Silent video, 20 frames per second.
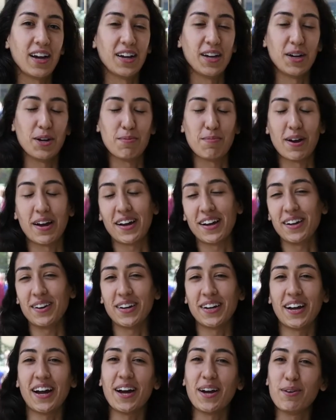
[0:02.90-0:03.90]

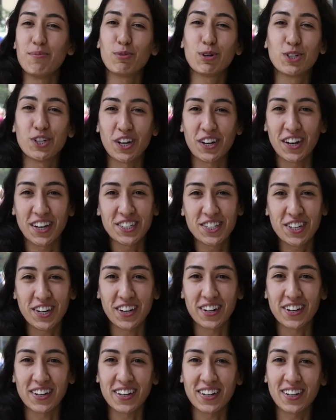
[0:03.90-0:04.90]
Hi, I'm Rochelle
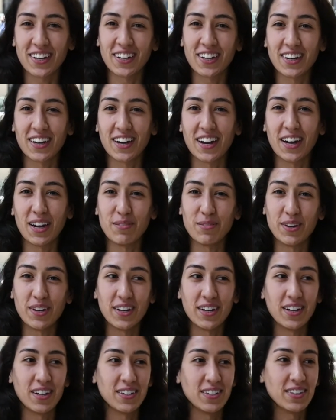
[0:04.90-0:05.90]
Adjikani. I'm
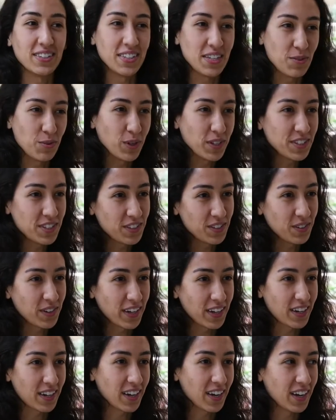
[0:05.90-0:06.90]
a D1
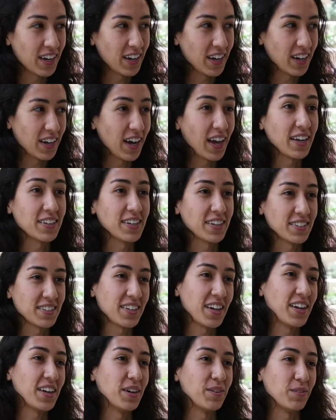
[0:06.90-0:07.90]
student at Texas
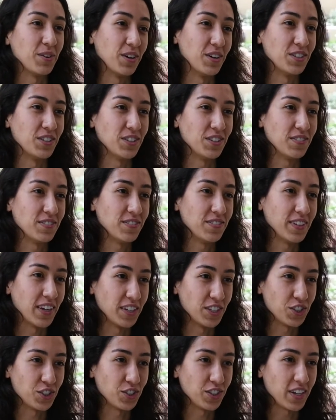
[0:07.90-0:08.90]
A&M College of
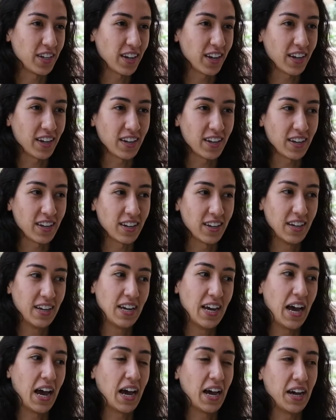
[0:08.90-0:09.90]
Dentistry,
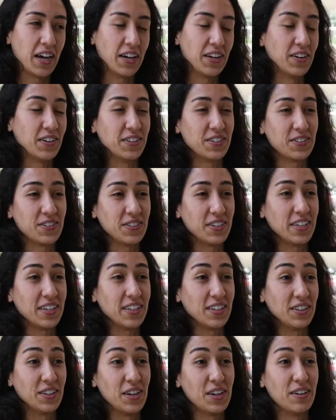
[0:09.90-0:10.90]
and I honestly
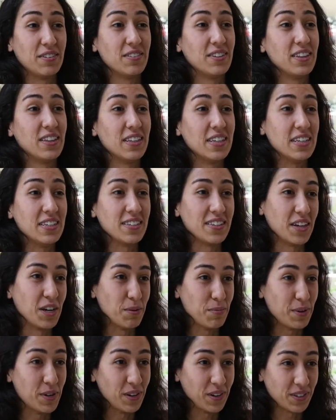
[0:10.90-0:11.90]
loved these
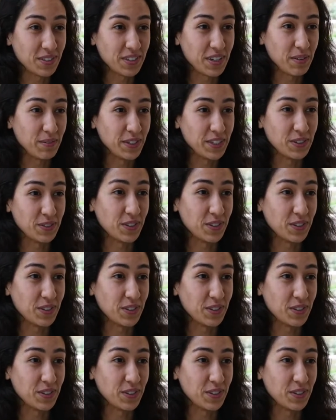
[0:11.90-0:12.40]
therapy dogs coming to